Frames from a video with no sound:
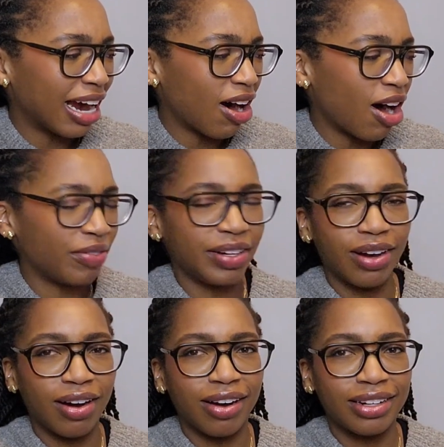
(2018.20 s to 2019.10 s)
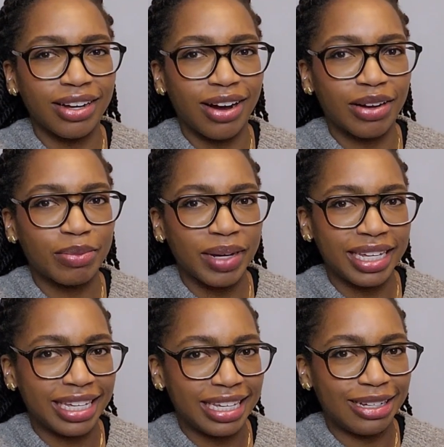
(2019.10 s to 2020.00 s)
off and on my
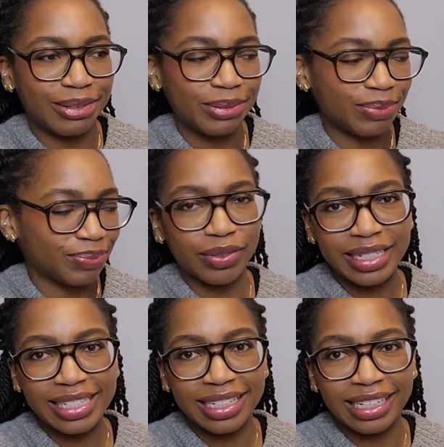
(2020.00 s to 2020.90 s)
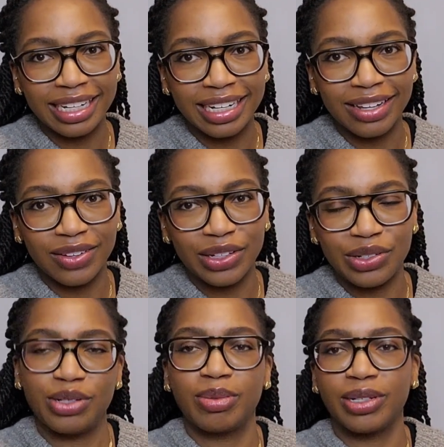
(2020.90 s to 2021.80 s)
queue. Recently, another
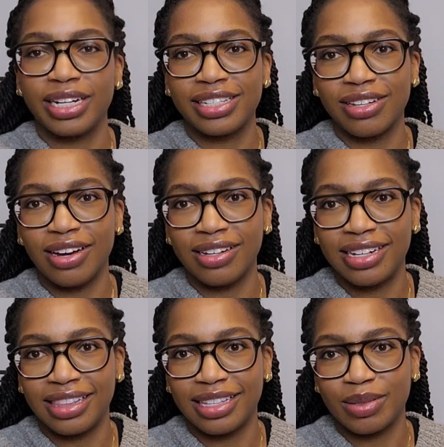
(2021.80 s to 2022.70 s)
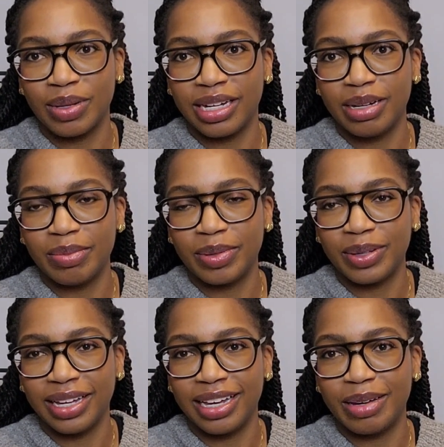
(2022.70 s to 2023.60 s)
YouTuber I saw knit this one up.
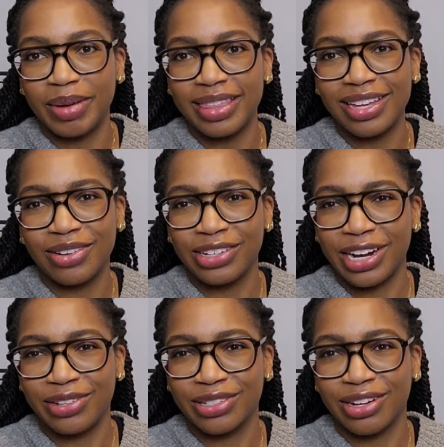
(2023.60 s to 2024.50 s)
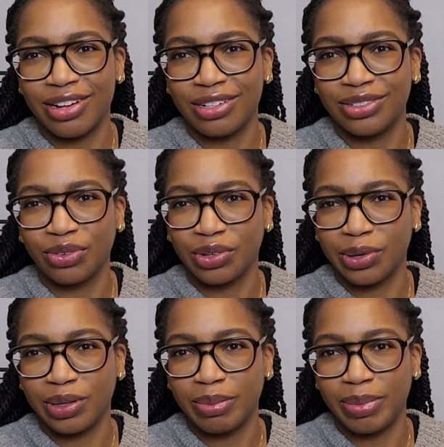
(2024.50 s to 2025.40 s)
I think her channel is called
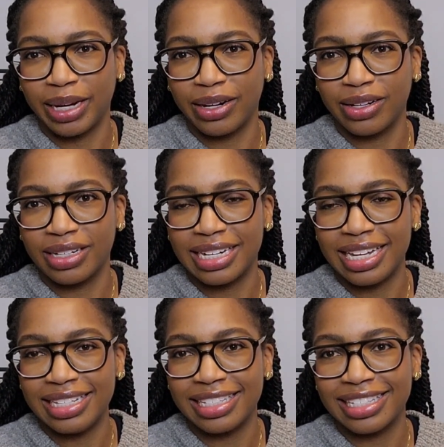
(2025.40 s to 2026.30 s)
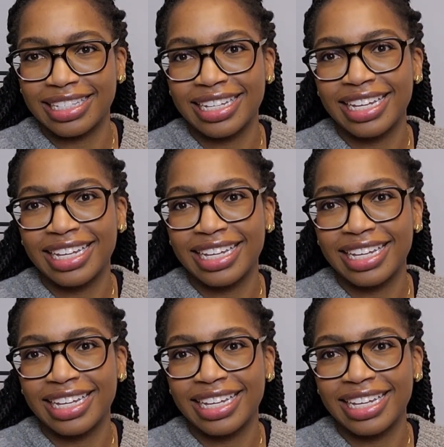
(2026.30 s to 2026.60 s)
Granola Bear Knits.